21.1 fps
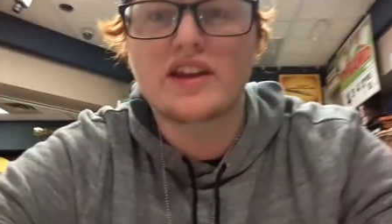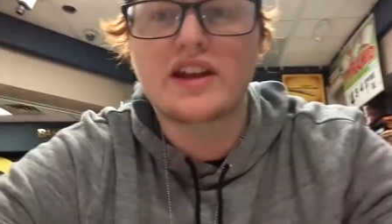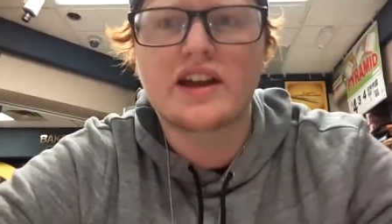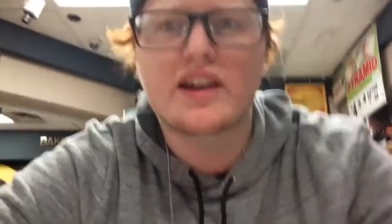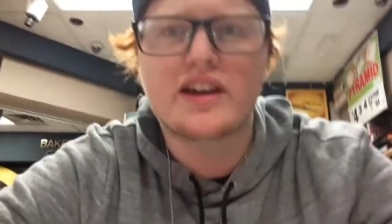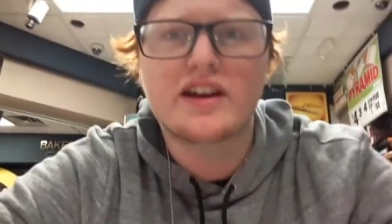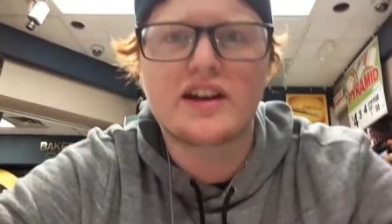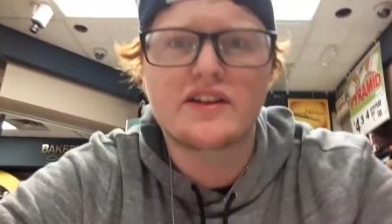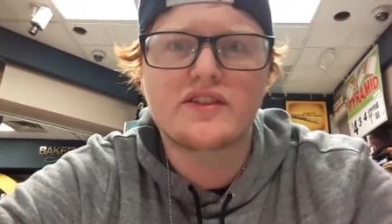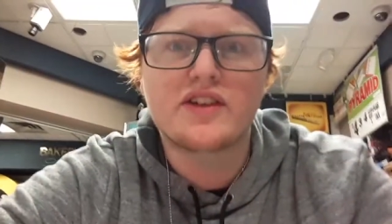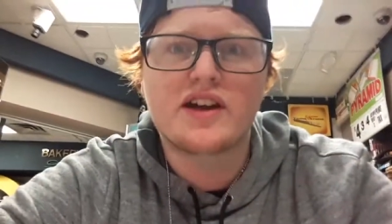that I
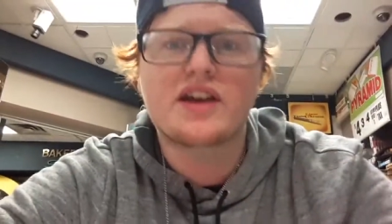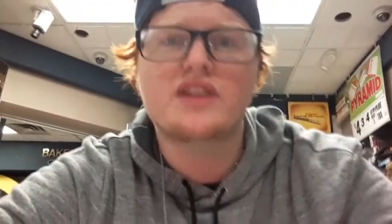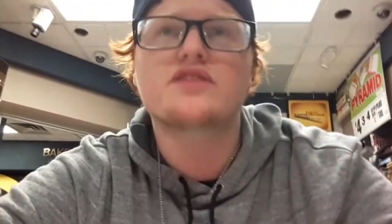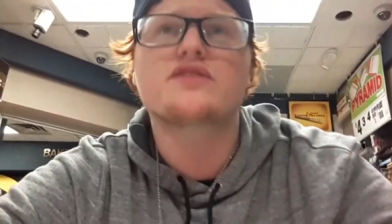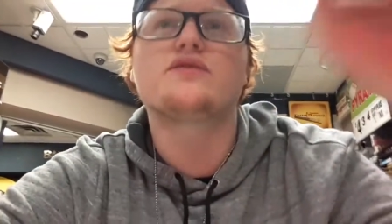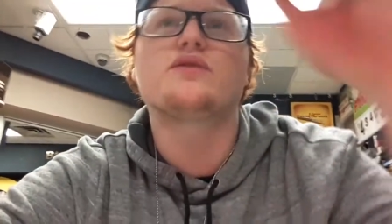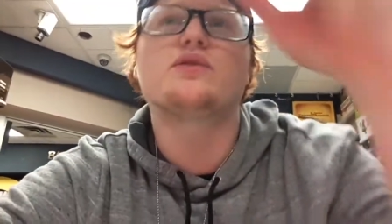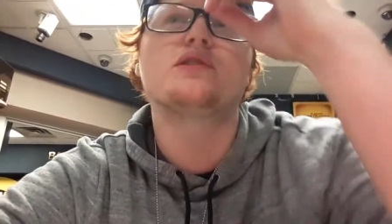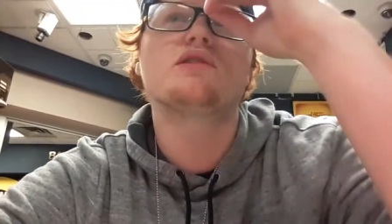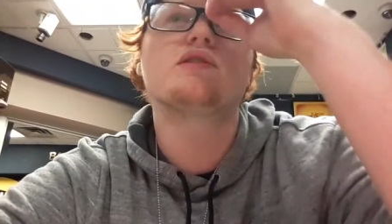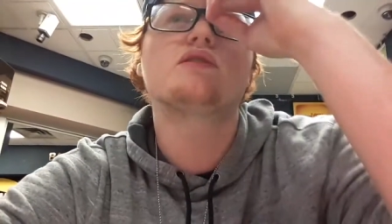could ever
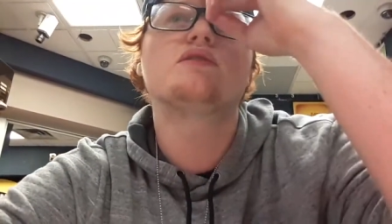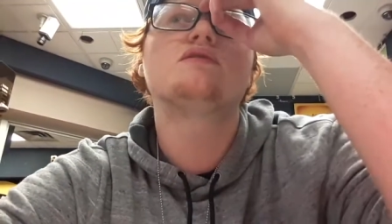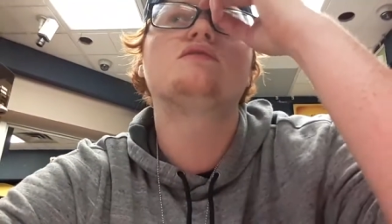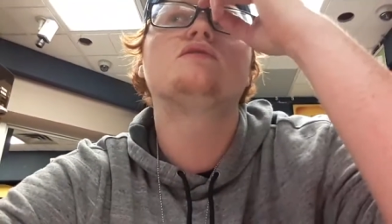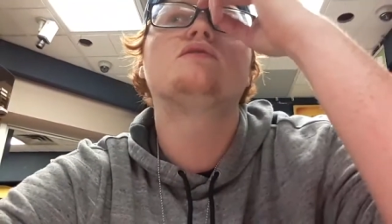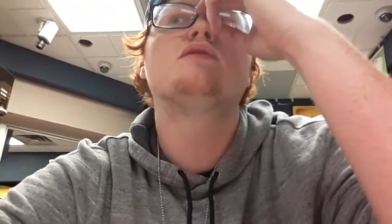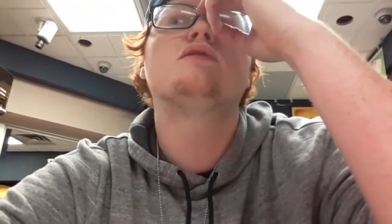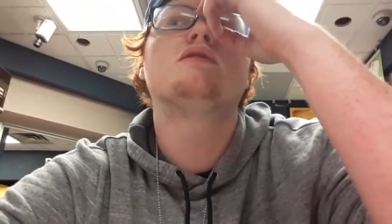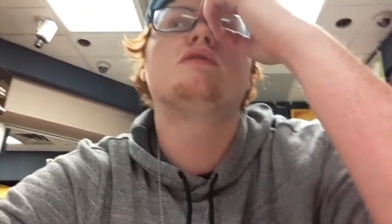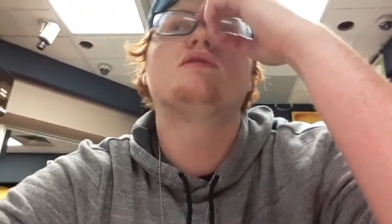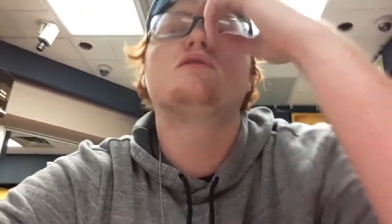ask for.
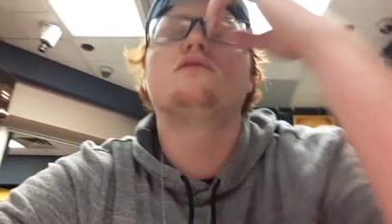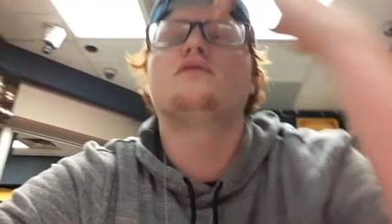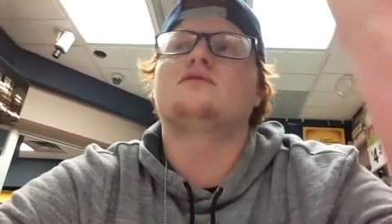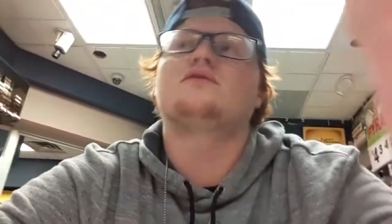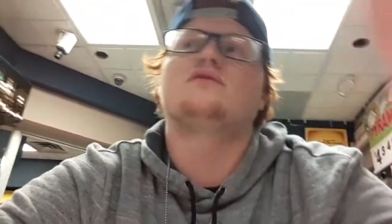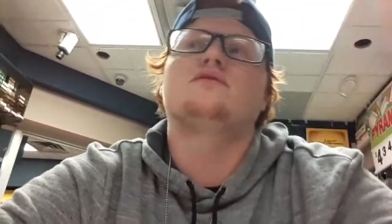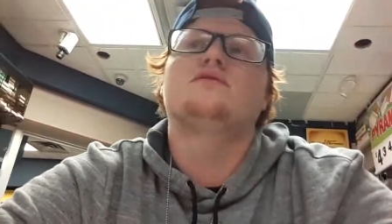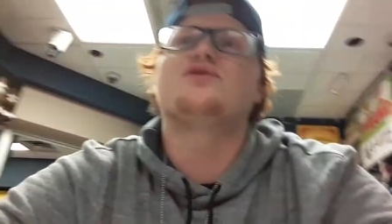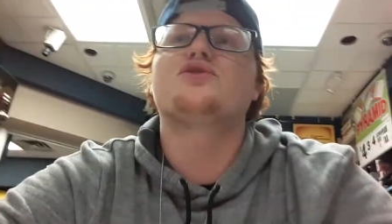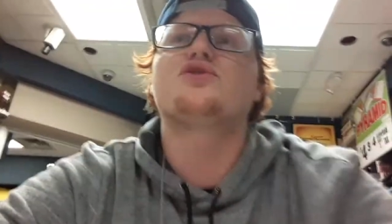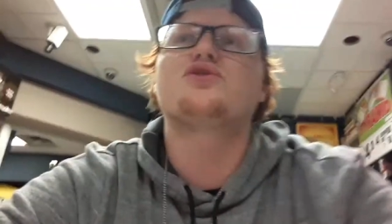
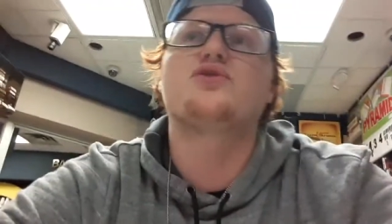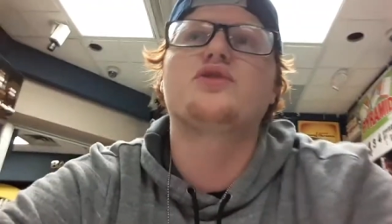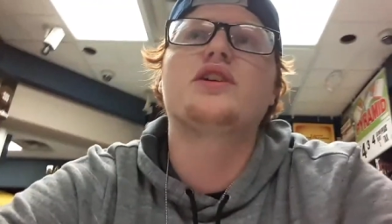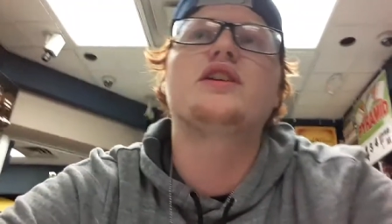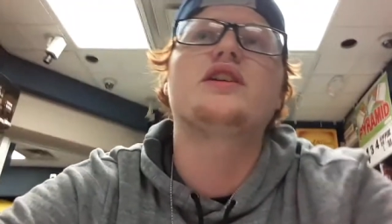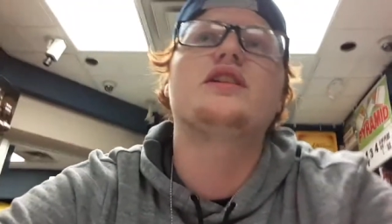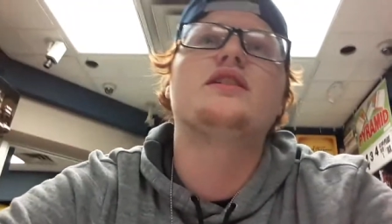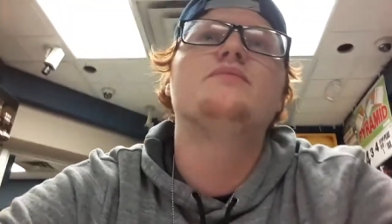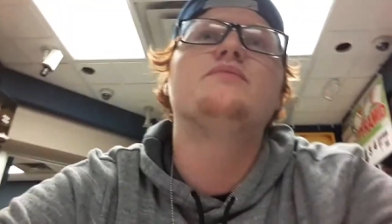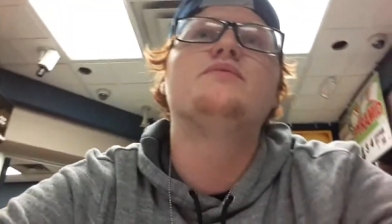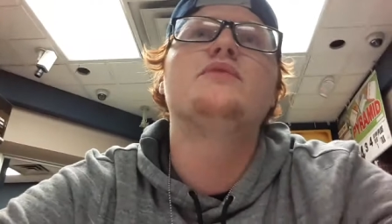
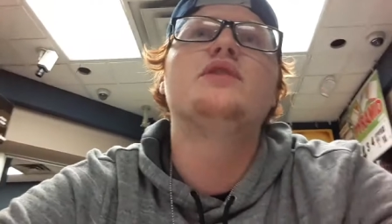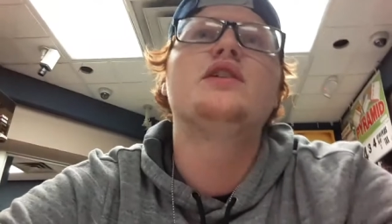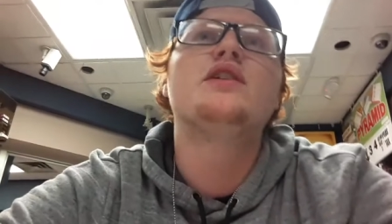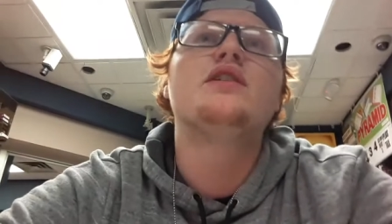Straight up.